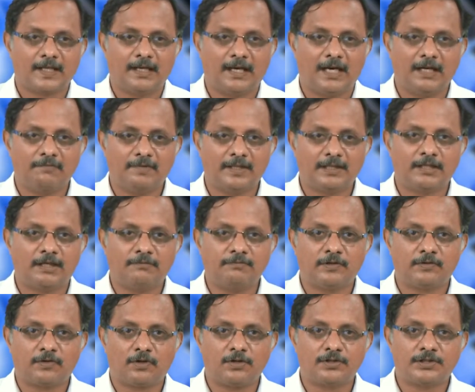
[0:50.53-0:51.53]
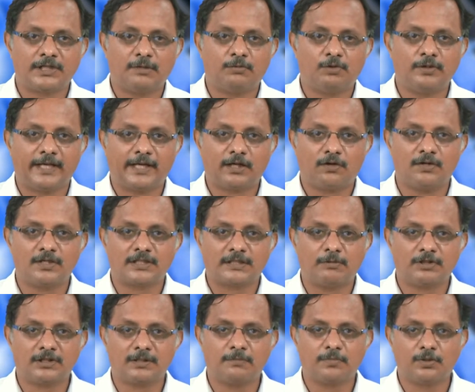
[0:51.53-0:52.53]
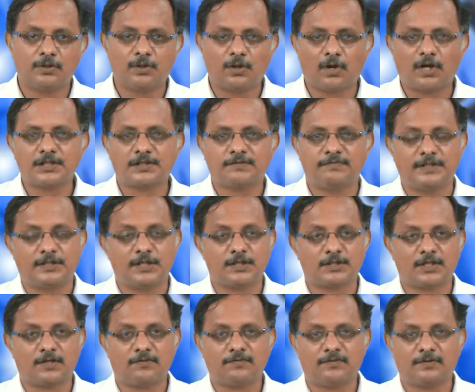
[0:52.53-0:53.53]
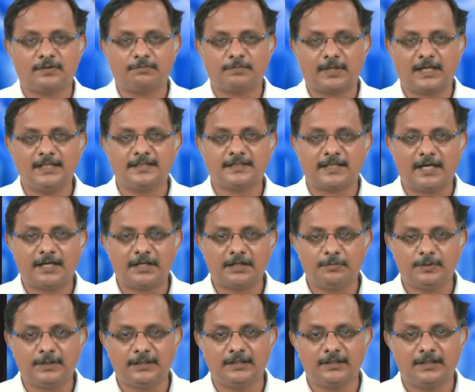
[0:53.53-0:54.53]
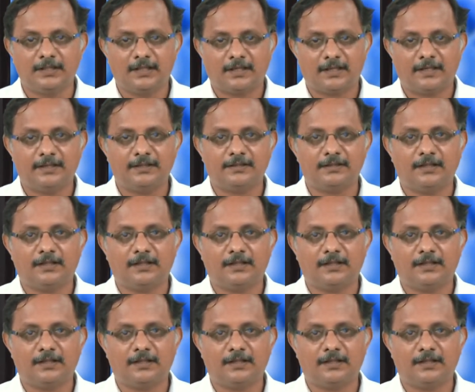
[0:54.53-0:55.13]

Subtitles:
and with that we were also able to account some of the gross features of brain's anatomy, right,